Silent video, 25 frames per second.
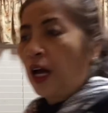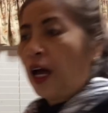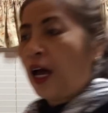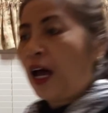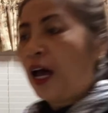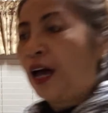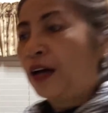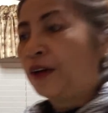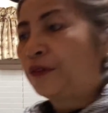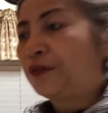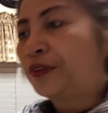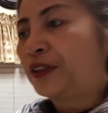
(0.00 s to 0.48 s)

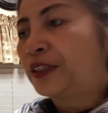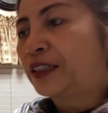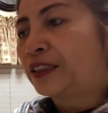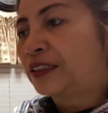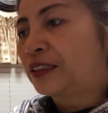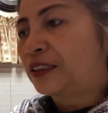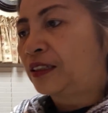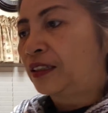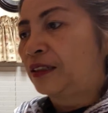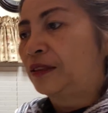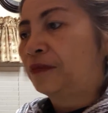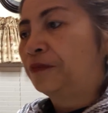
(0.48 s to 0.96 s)
have it
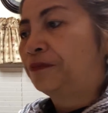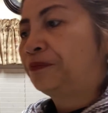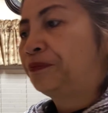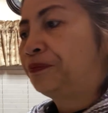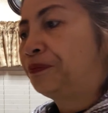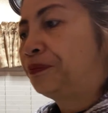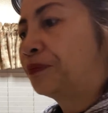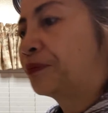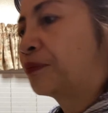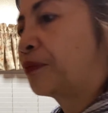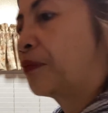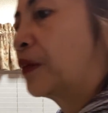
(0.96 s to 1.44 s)

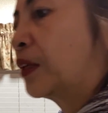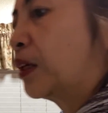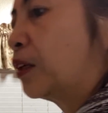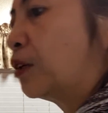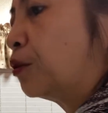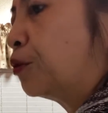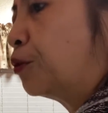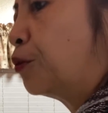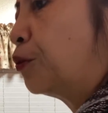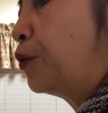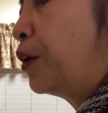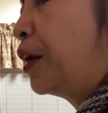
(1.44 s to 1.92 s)

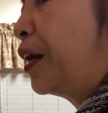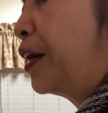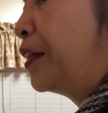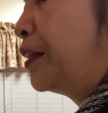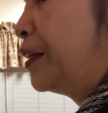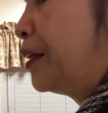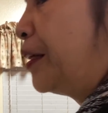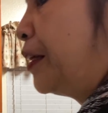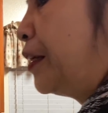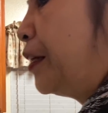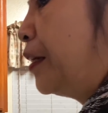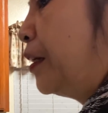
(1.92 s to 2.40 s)

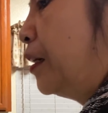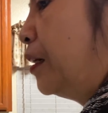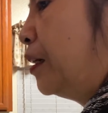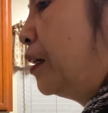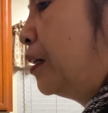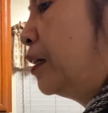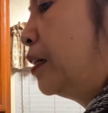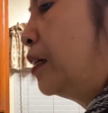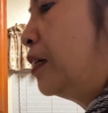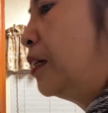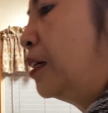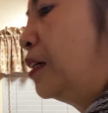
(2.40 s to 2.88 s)
ready
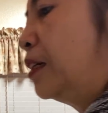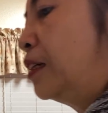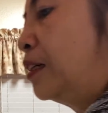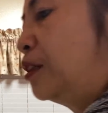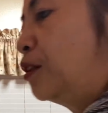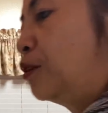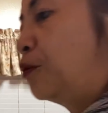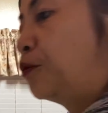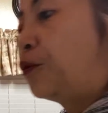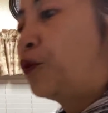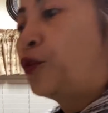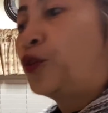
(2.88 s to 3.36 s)

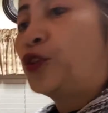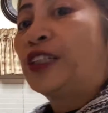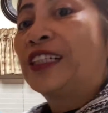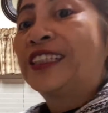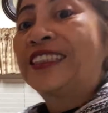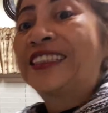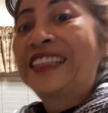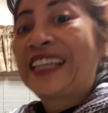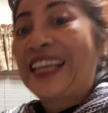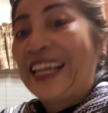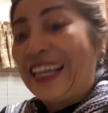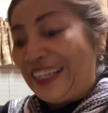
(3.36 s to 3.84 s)
for the
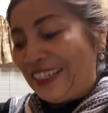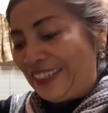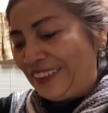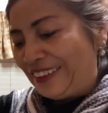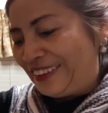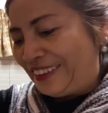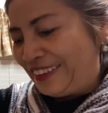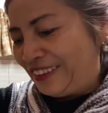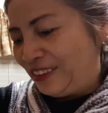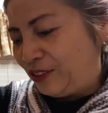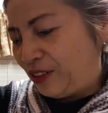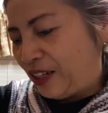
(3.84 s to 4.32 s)

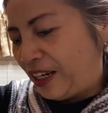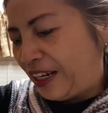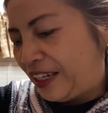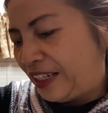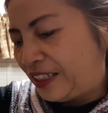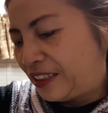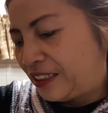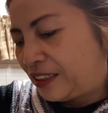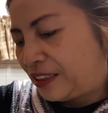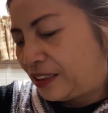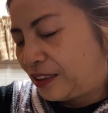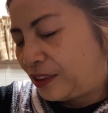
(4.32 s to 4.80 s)
taste, right?
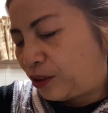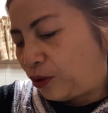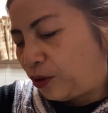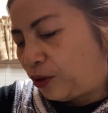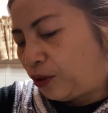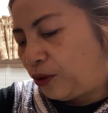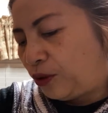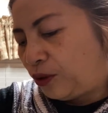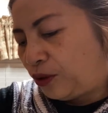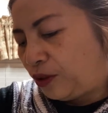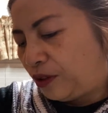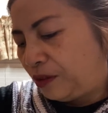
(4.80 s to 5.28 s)
So you
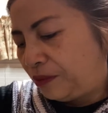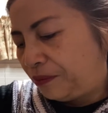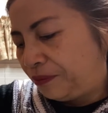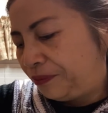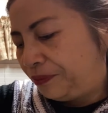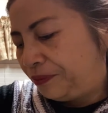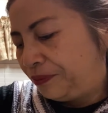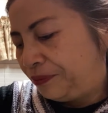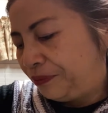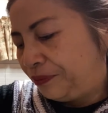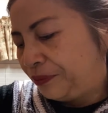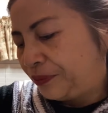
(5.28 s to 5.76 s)

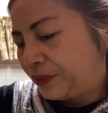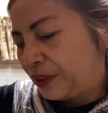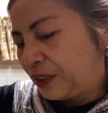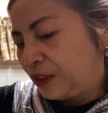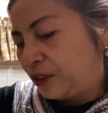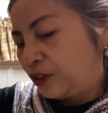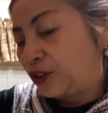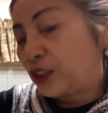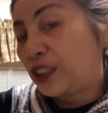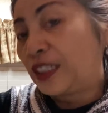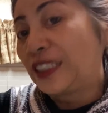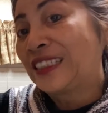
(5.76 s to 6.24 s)

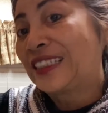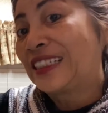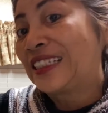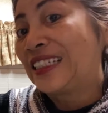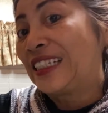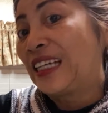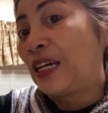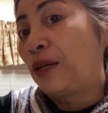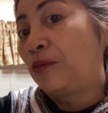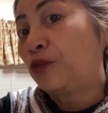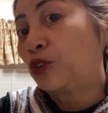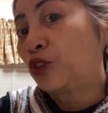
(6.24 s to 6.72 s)
can see
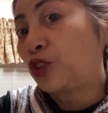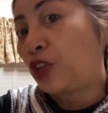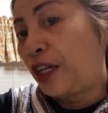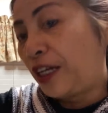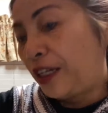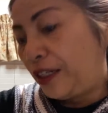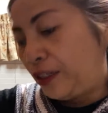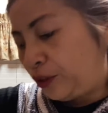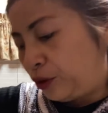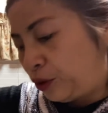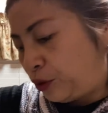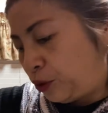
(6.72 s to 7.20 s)
I'm
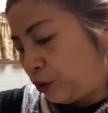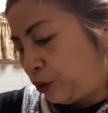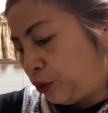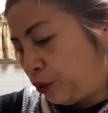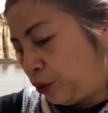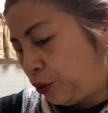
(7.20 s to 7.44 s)
trying to.